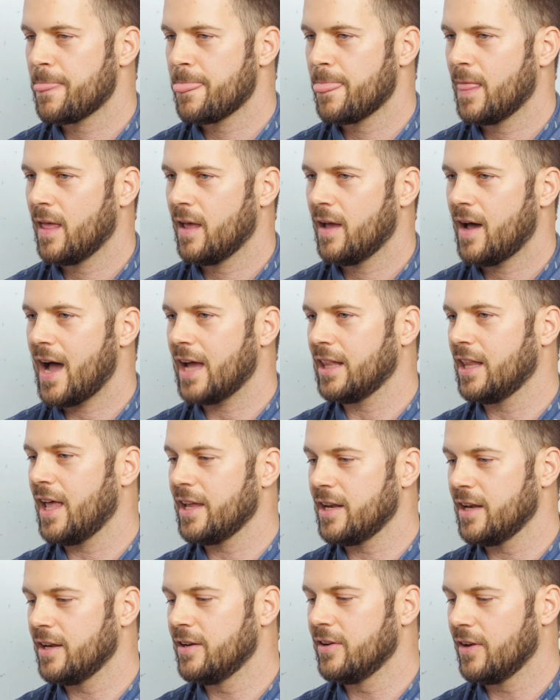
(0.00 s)

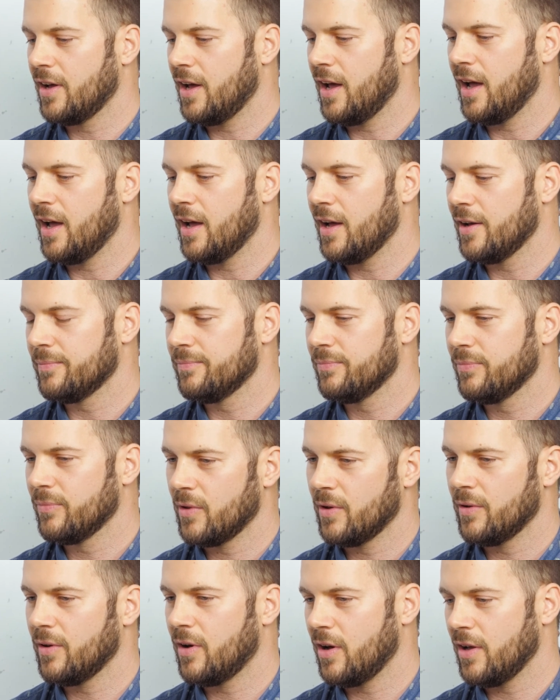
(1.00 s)
highlighted
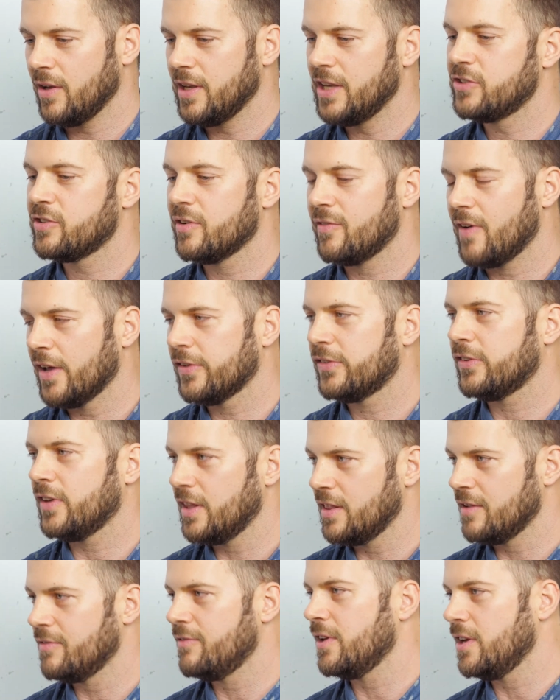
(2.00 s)
each of us
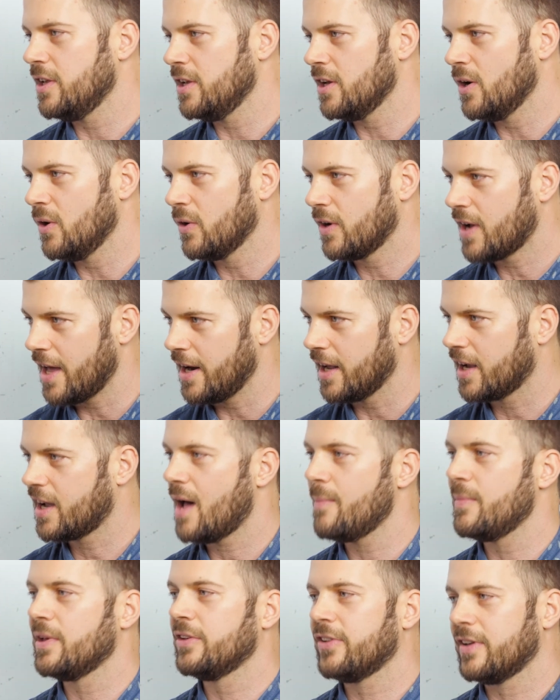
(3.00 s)
in the video kind of
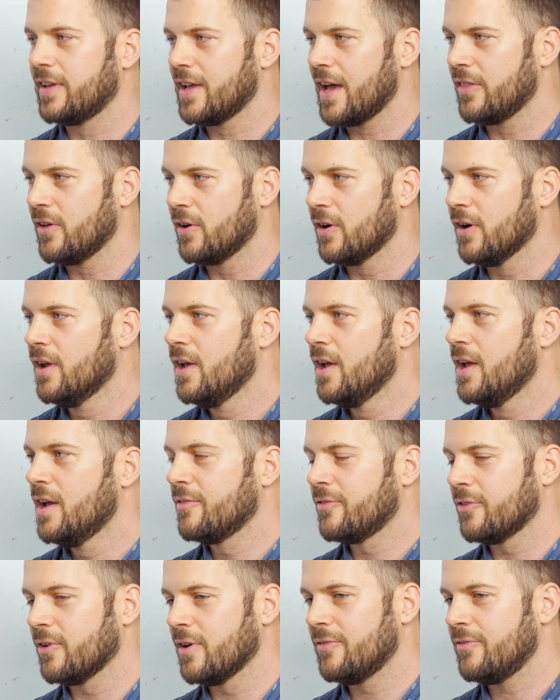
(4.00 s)
coming together
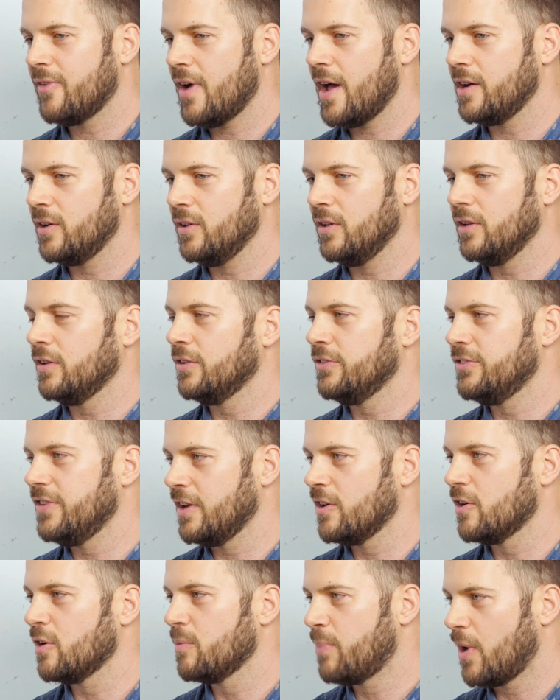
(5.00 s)
for a final
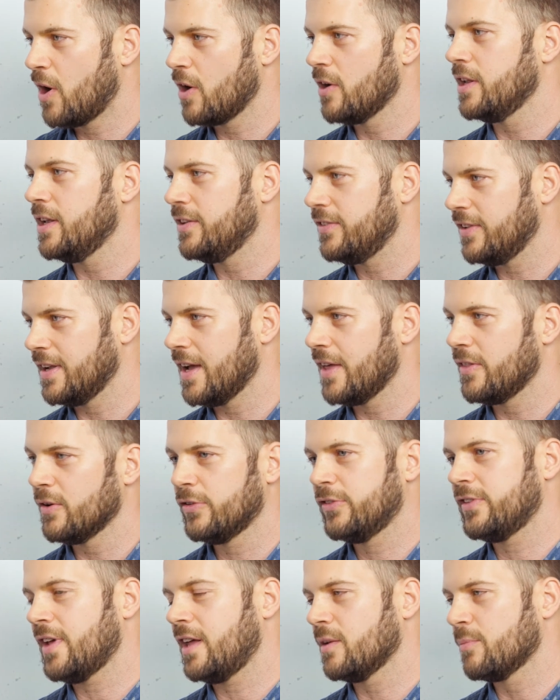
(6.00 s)
dinner party together,
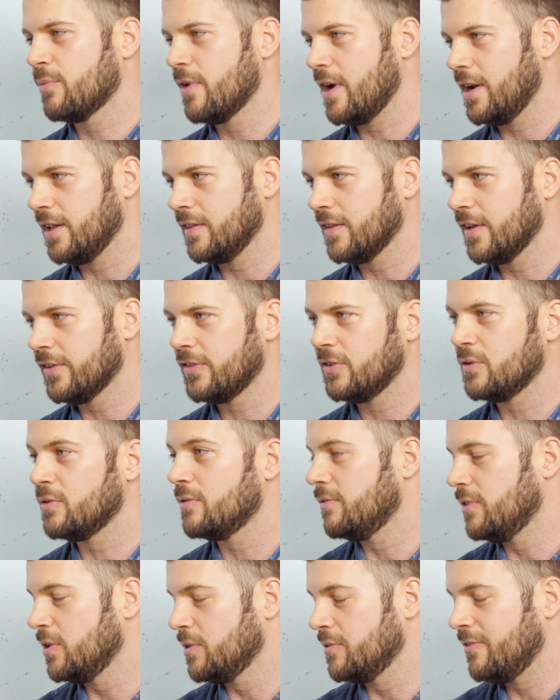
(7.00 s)
celebrating this
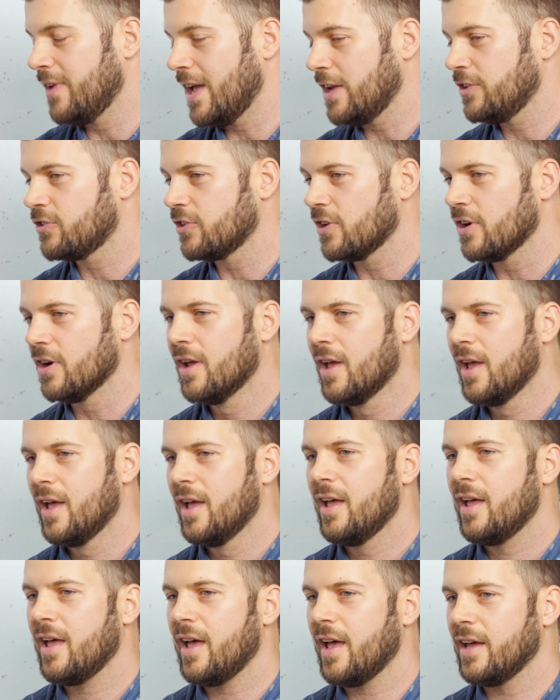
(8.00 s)
new venture.
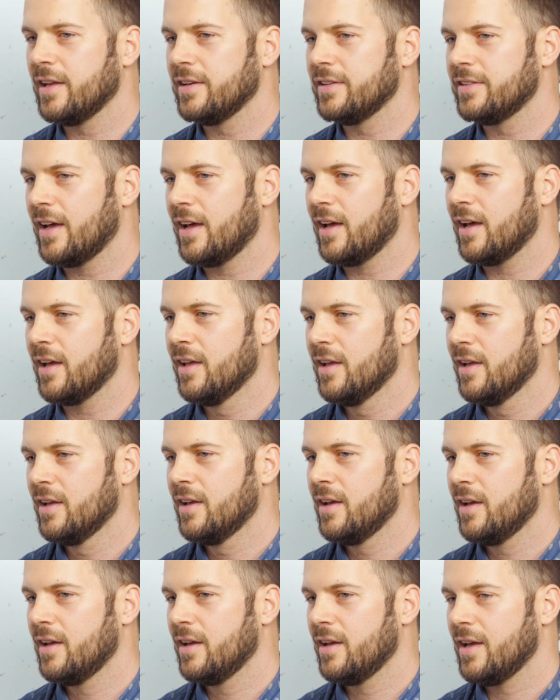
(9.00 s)

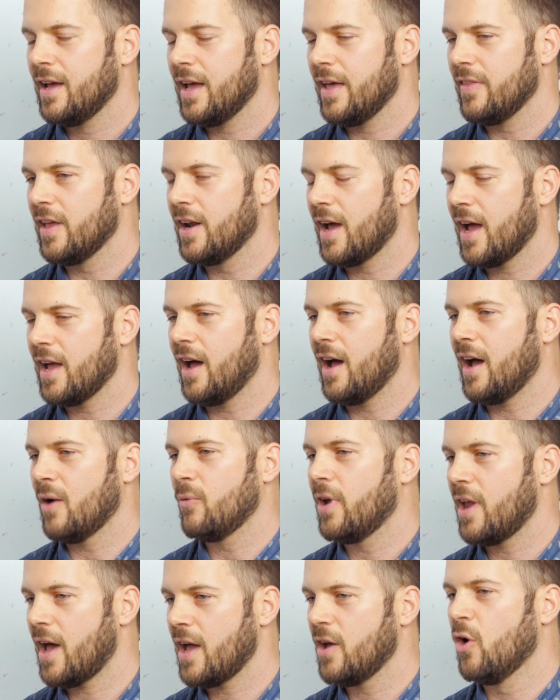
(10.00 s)
And then
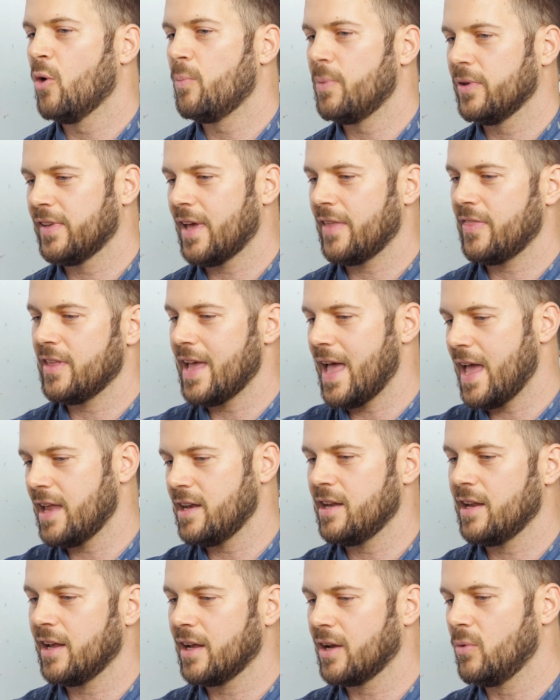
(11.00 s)
what I hope is that the
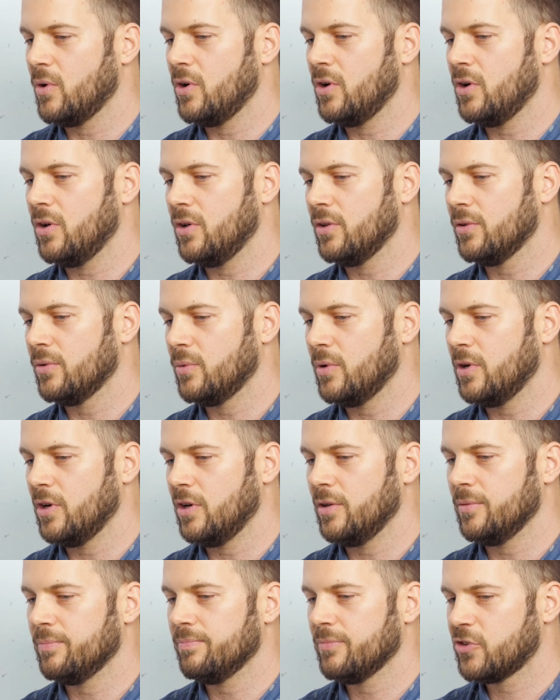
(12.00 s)
ending
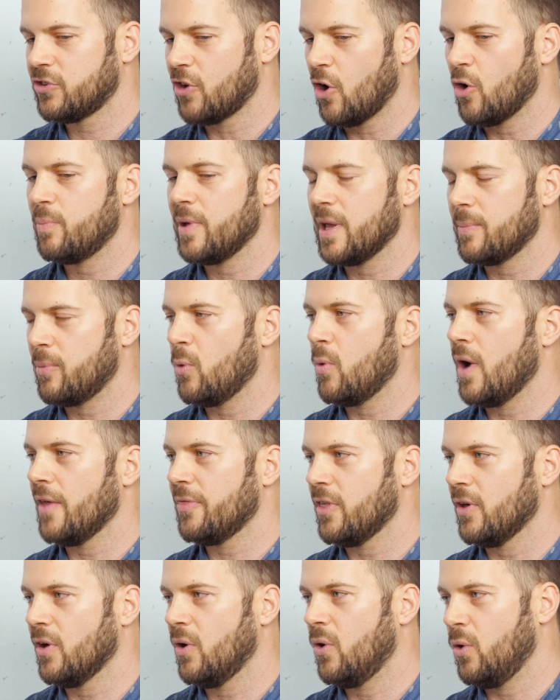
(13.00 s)
will show people
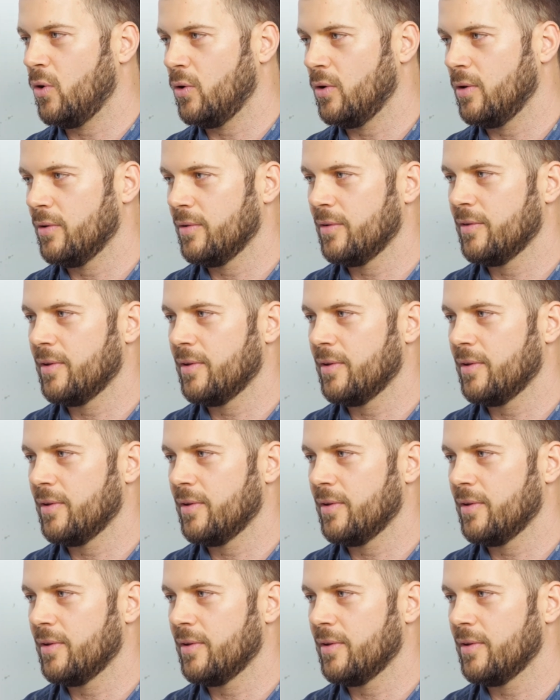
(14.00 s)
what the whole